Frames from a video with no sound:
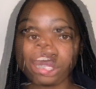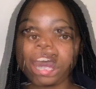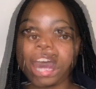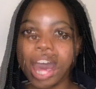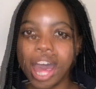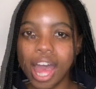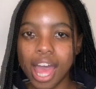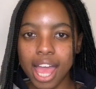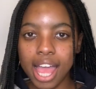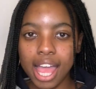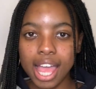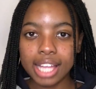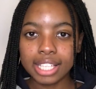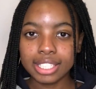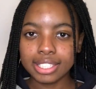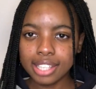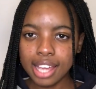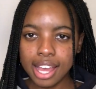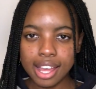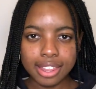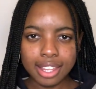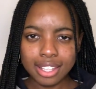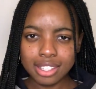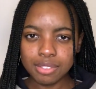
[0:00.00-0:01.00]
And yeah,
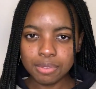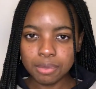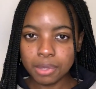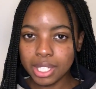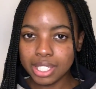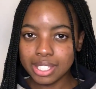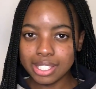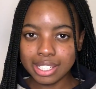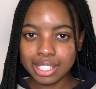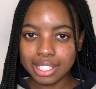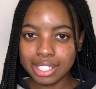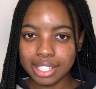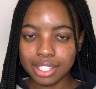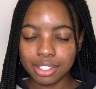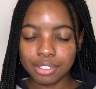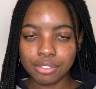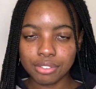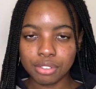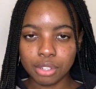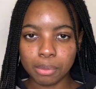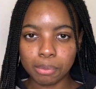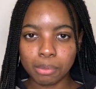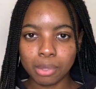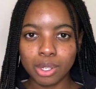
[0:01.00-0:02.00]
that's basically it for
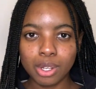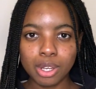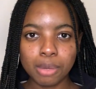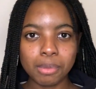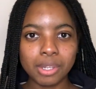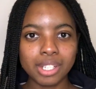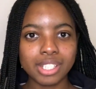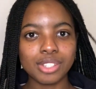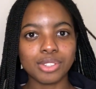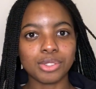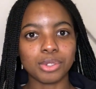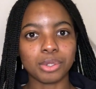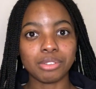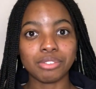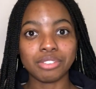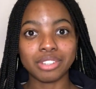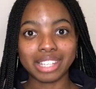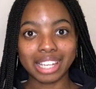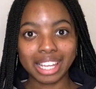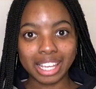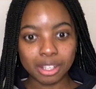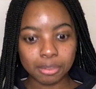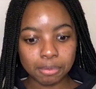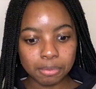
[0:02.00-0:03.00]
employment. So if you're
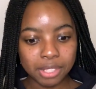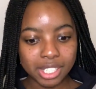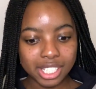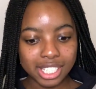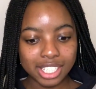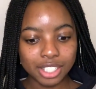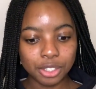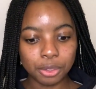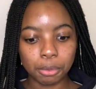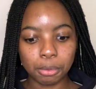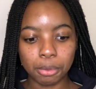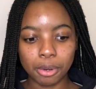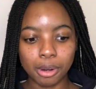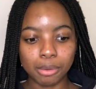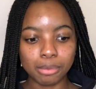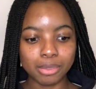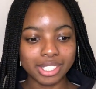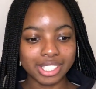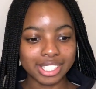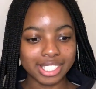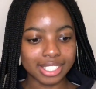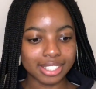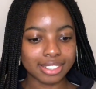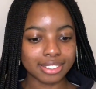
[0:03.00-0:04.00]
like me, you're probably
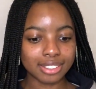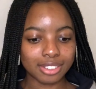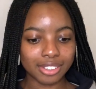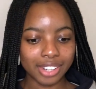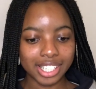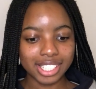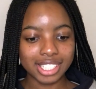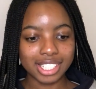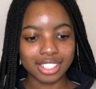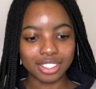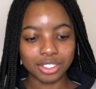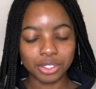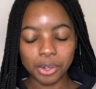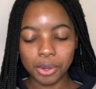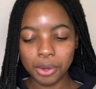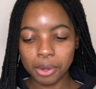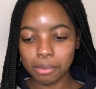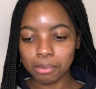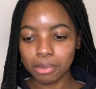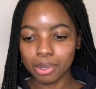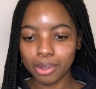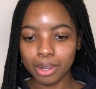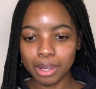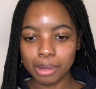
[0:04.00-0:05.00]
just writing no
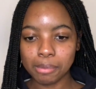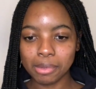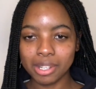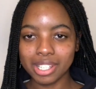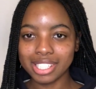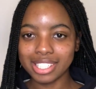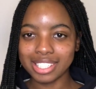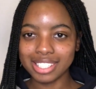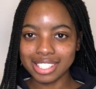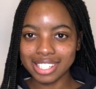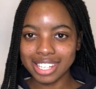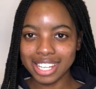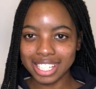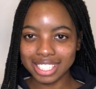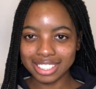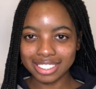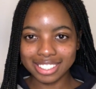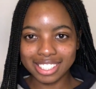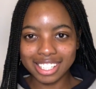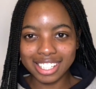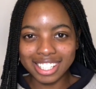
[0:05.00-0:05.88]
employment next.